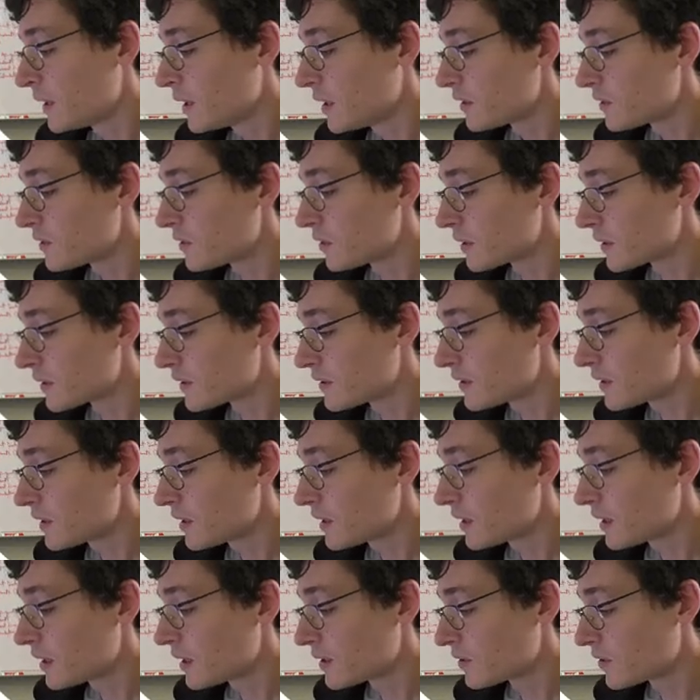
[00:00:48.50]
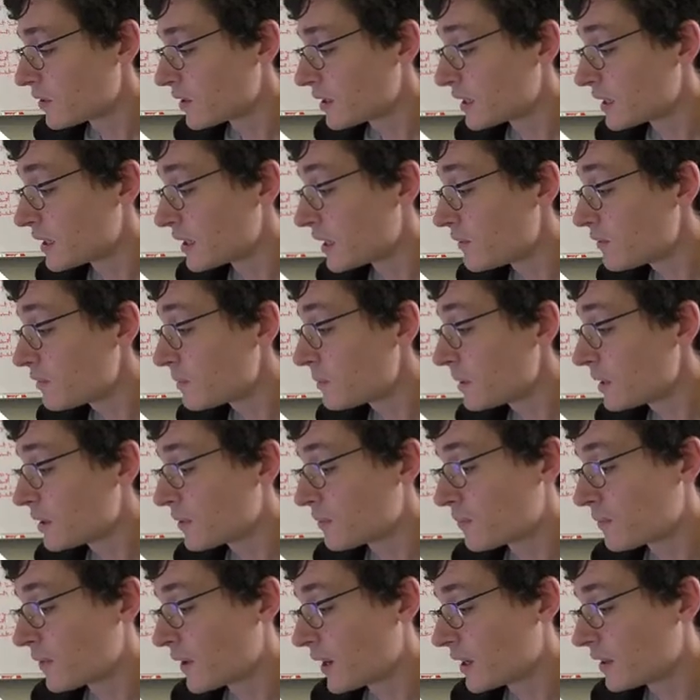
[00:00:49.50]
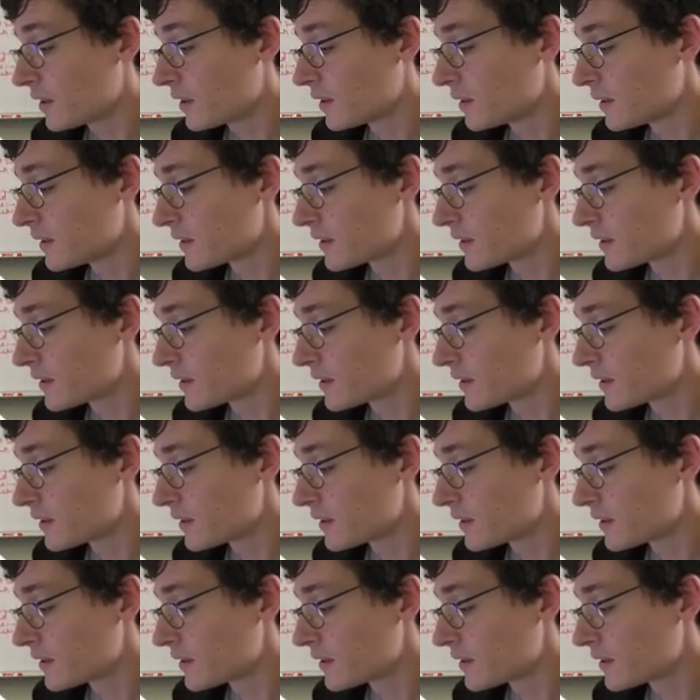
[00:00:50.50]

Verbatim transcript: So you can see it's already given me the file.